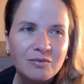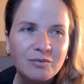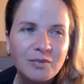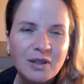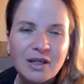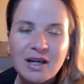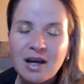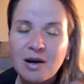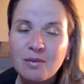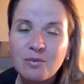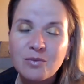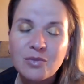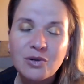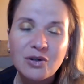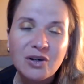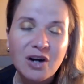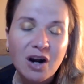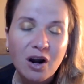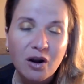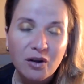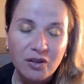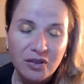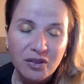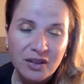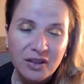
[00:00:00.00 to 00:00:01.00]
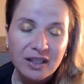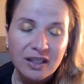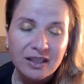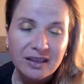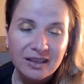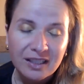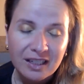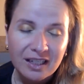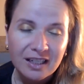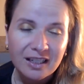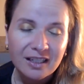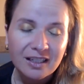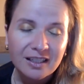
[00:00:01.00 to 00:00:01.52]
become more
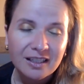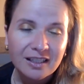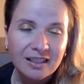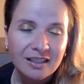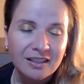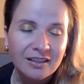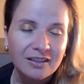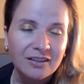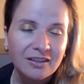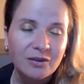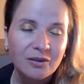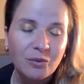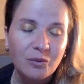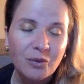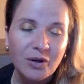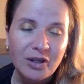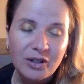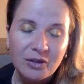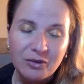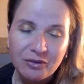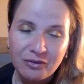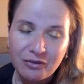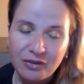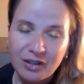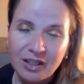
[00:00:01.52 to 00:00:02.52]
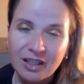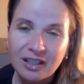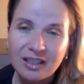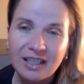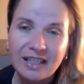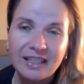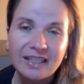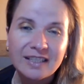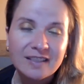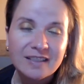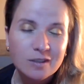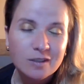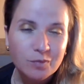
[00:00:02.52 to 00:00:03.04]
authentic in the way you feel
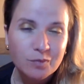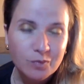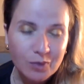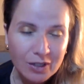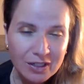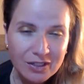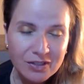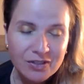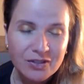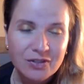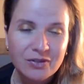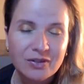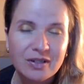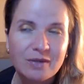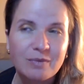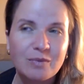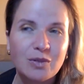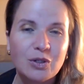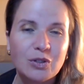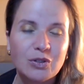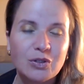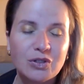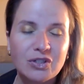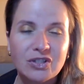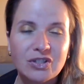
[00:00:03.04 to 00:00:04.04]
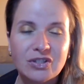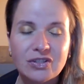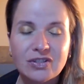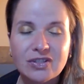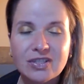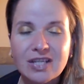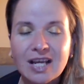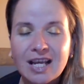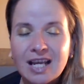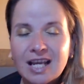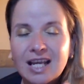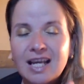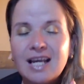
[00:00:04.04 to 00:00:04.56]
and express your
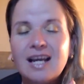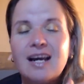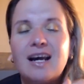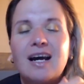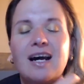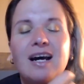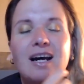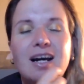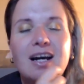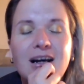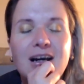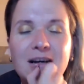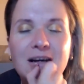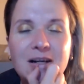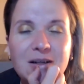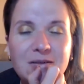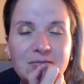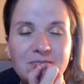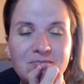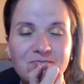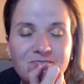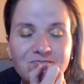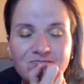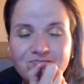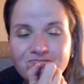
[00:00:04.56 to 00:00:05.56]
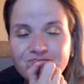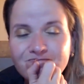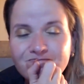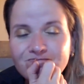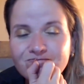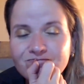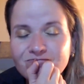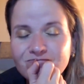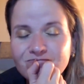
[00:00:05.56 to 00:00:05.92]
emotions, um,